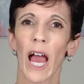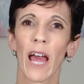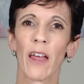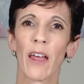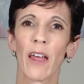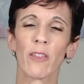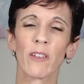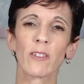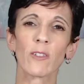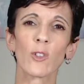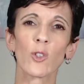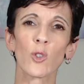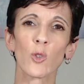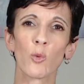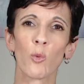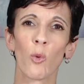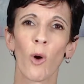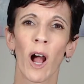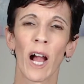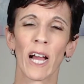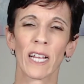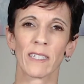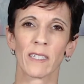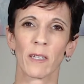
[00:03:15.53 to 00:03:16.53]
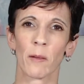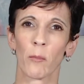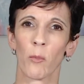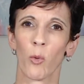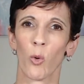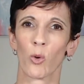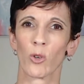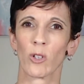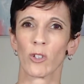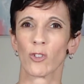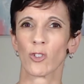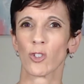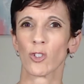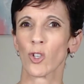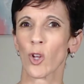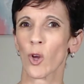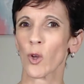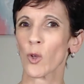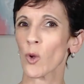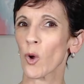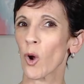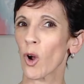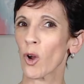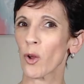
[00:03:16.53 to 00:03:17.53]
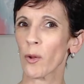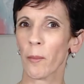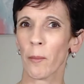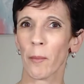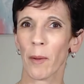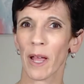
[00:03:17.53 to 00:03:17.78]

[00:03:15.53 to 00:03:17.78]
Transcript: And this is why it's important to know your own